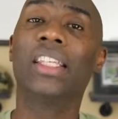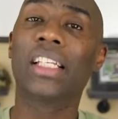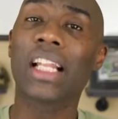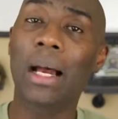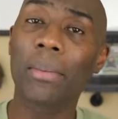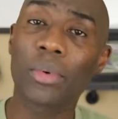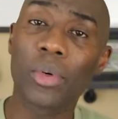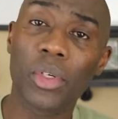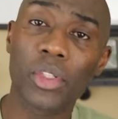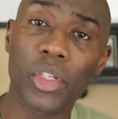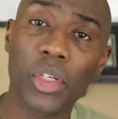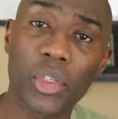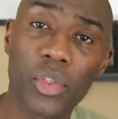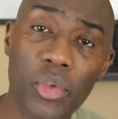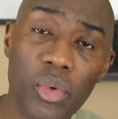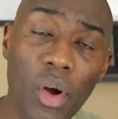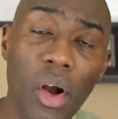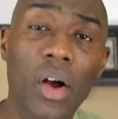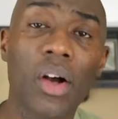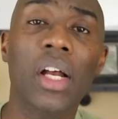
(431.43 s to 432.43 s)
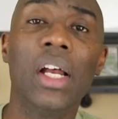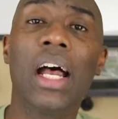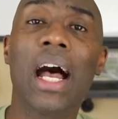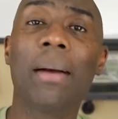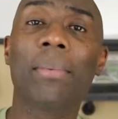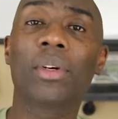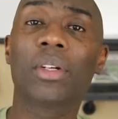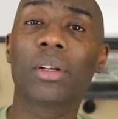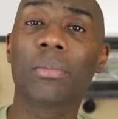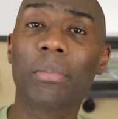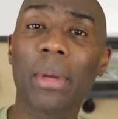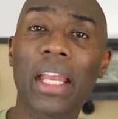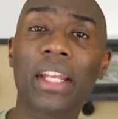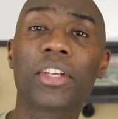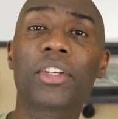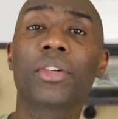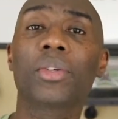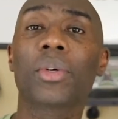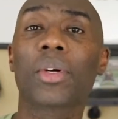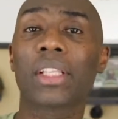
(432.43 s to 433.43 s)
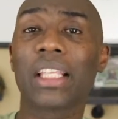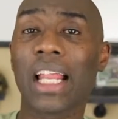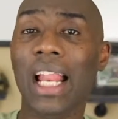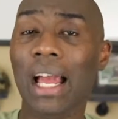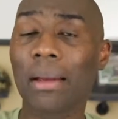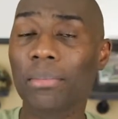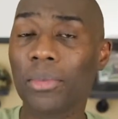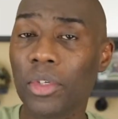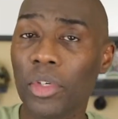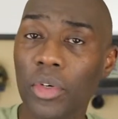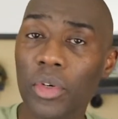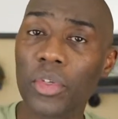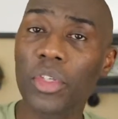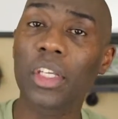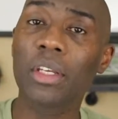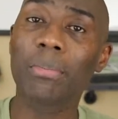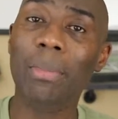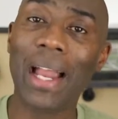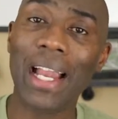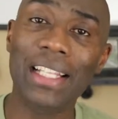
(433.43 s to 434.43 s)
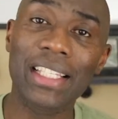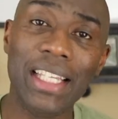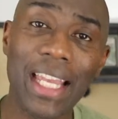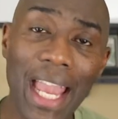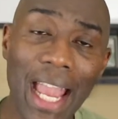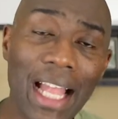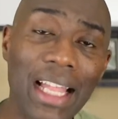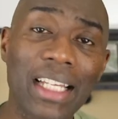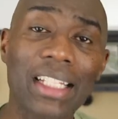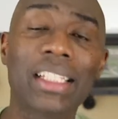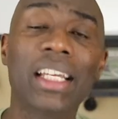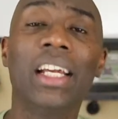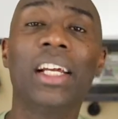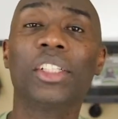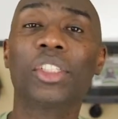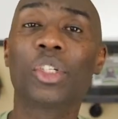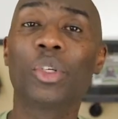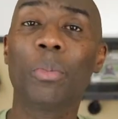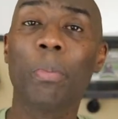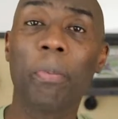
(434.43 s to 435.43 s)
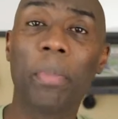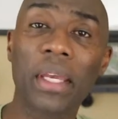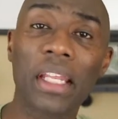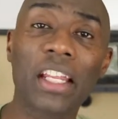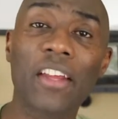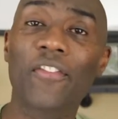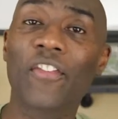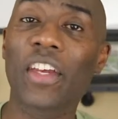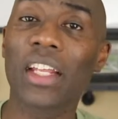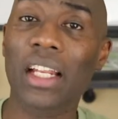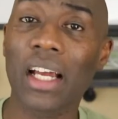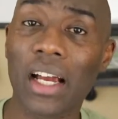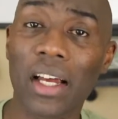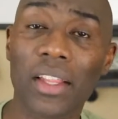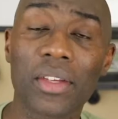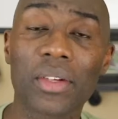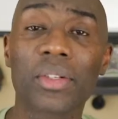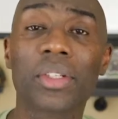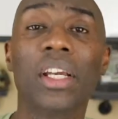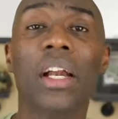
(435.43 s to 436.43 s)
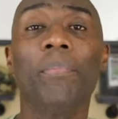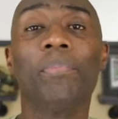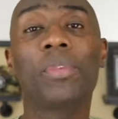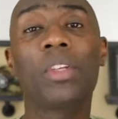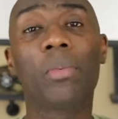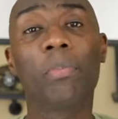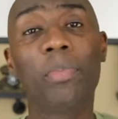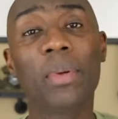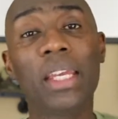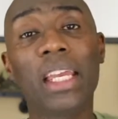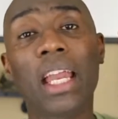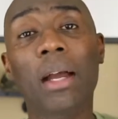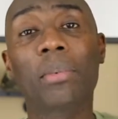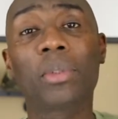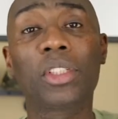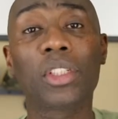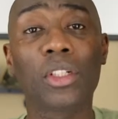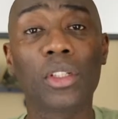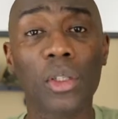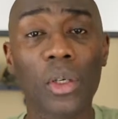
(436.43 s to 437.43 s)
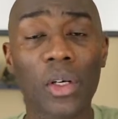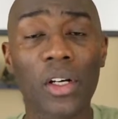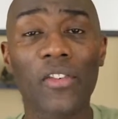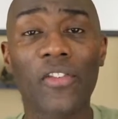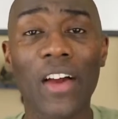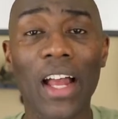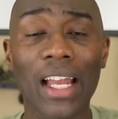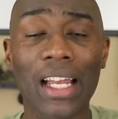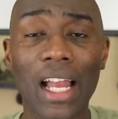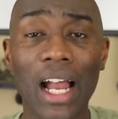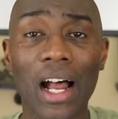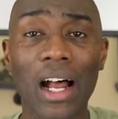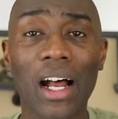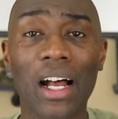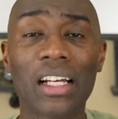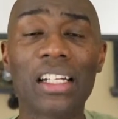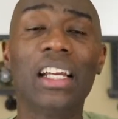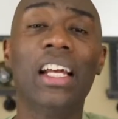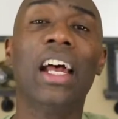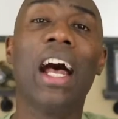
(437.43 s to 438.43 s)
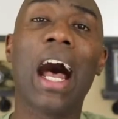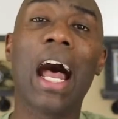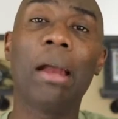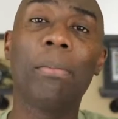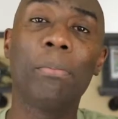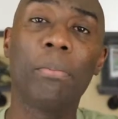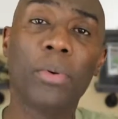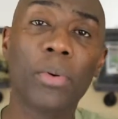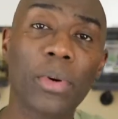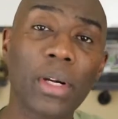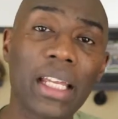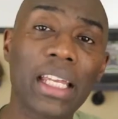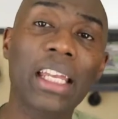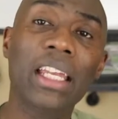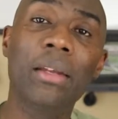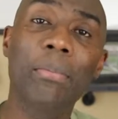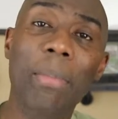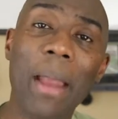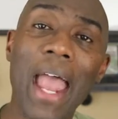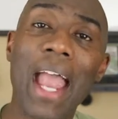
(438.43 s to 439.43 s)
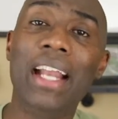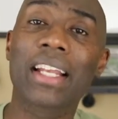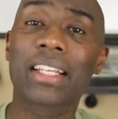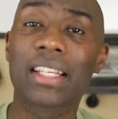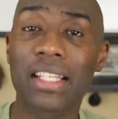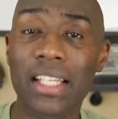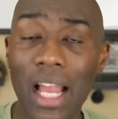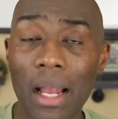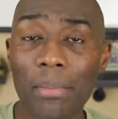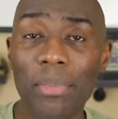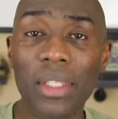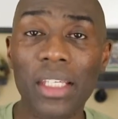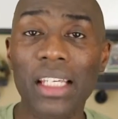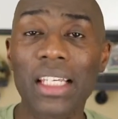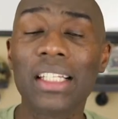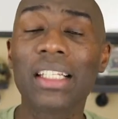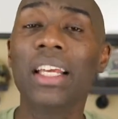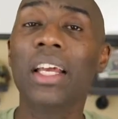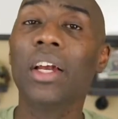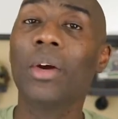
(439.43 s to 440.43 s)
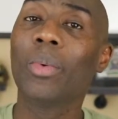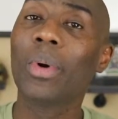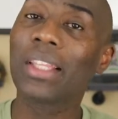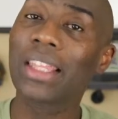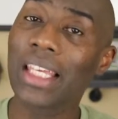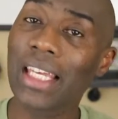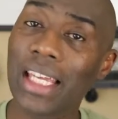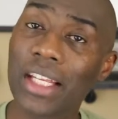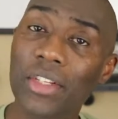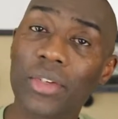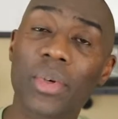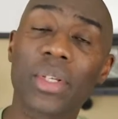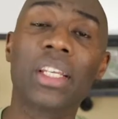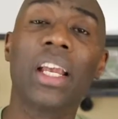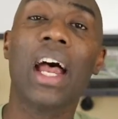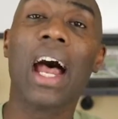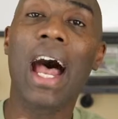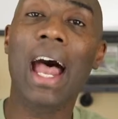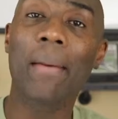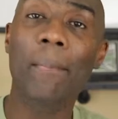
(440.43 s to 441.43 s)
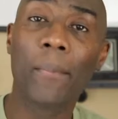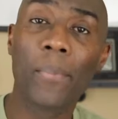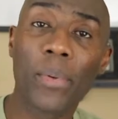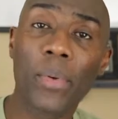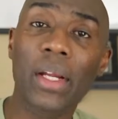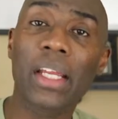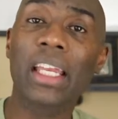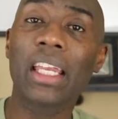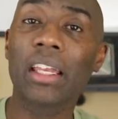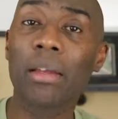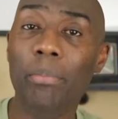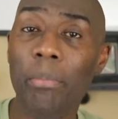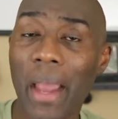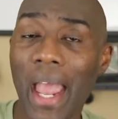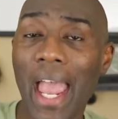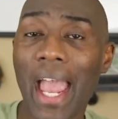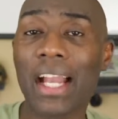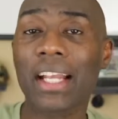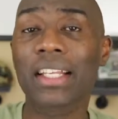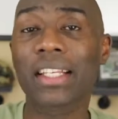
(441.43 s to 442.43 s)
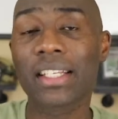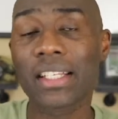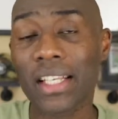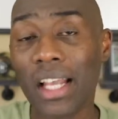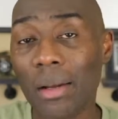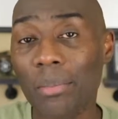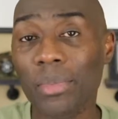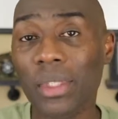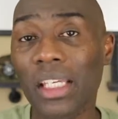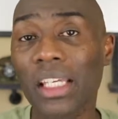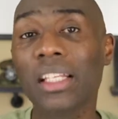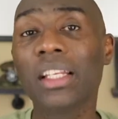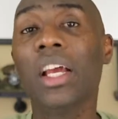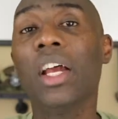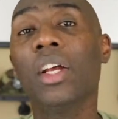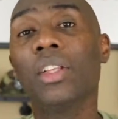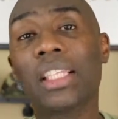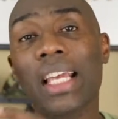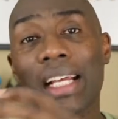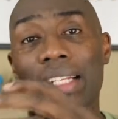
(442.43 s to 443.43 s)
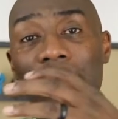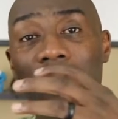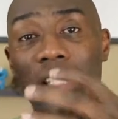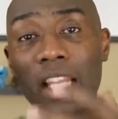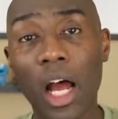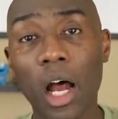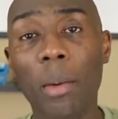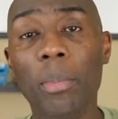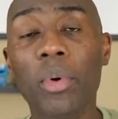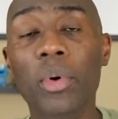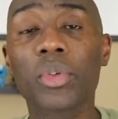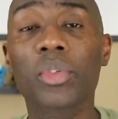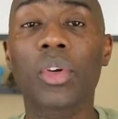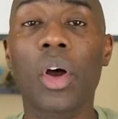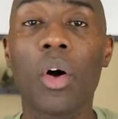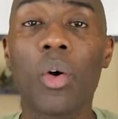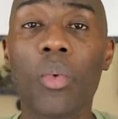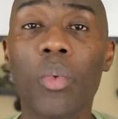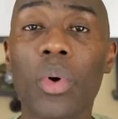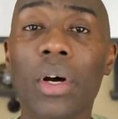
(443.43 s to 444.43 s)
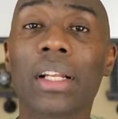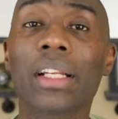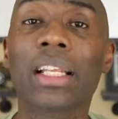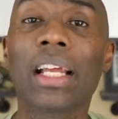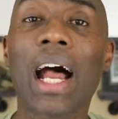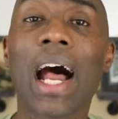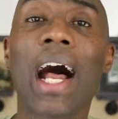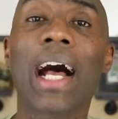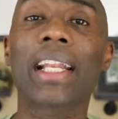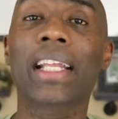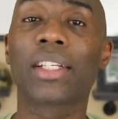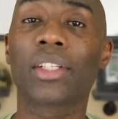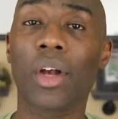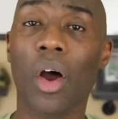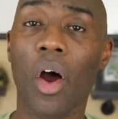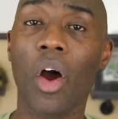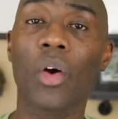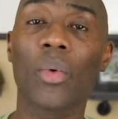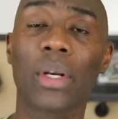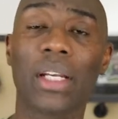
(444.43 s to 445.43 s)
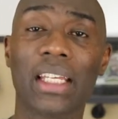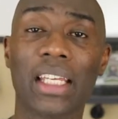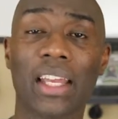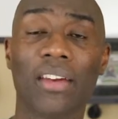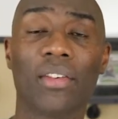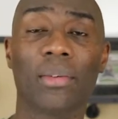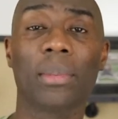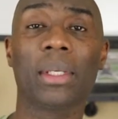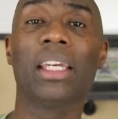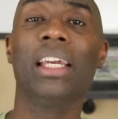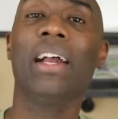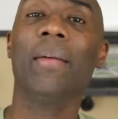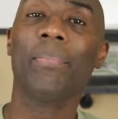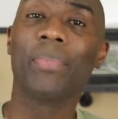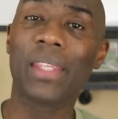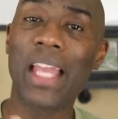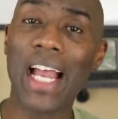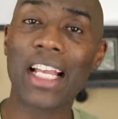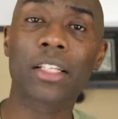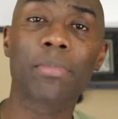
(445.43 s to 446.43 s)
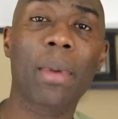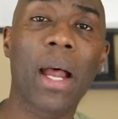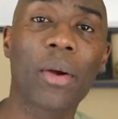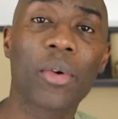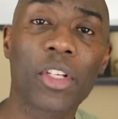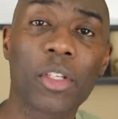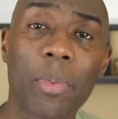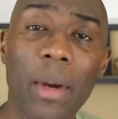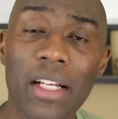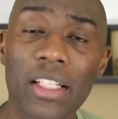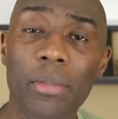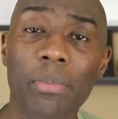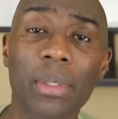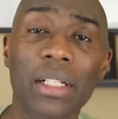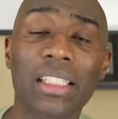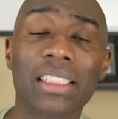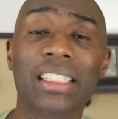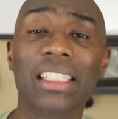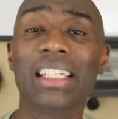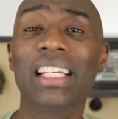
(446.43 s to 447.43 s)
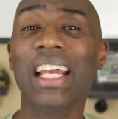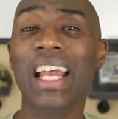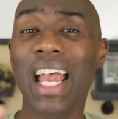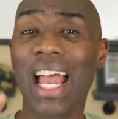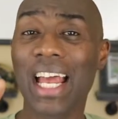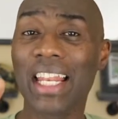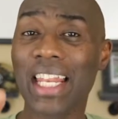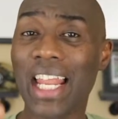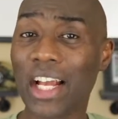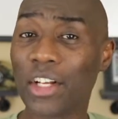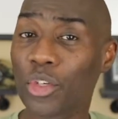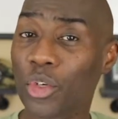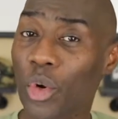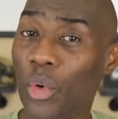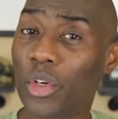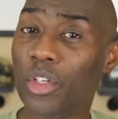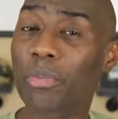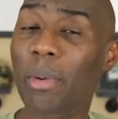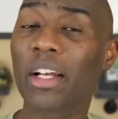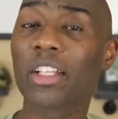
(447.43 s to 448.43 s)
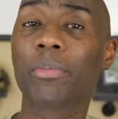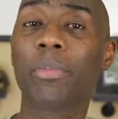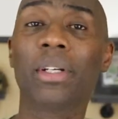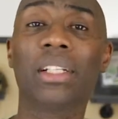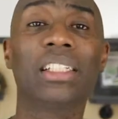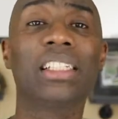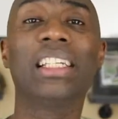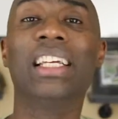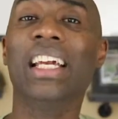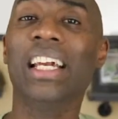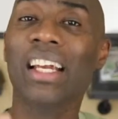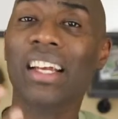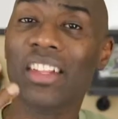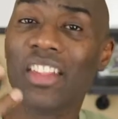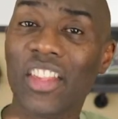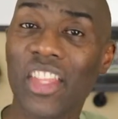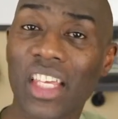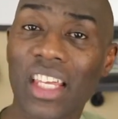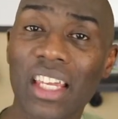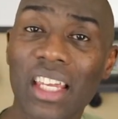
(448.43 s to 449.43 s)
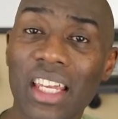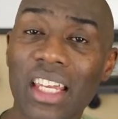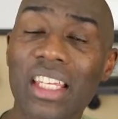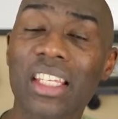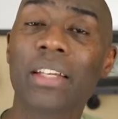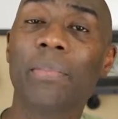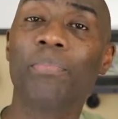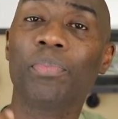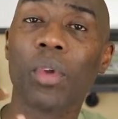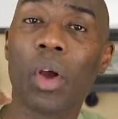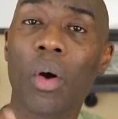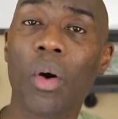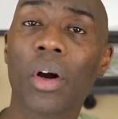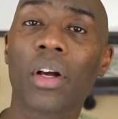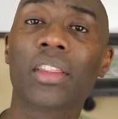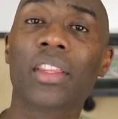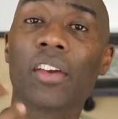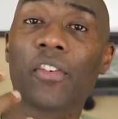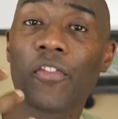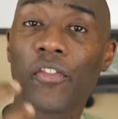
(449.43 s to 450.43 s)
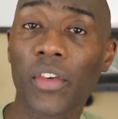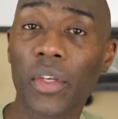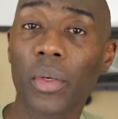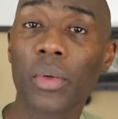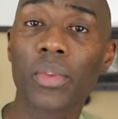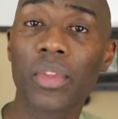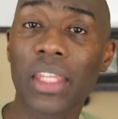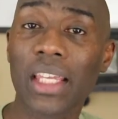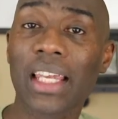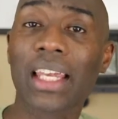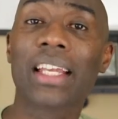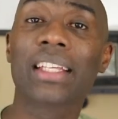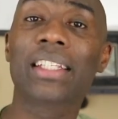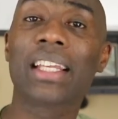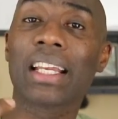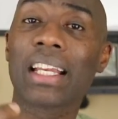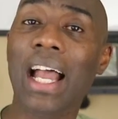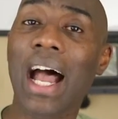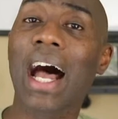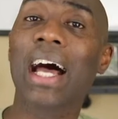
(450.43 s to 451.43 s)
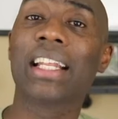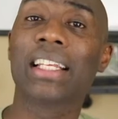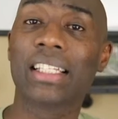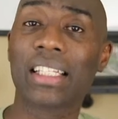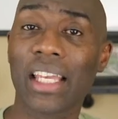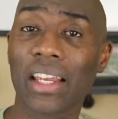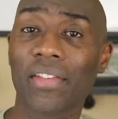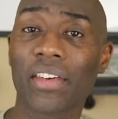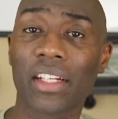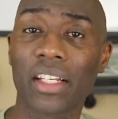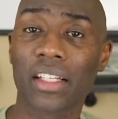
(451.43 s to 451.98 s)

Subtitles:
then I'm going to draw. I'm going to make sure that I'm using my talent to benefit others, to be able to glorify God. I'm bringing back something with interest. I'm bringing back something that doubles on what God has already given me. That's my responsibility, and that's your responsibility. These are the few things that God has given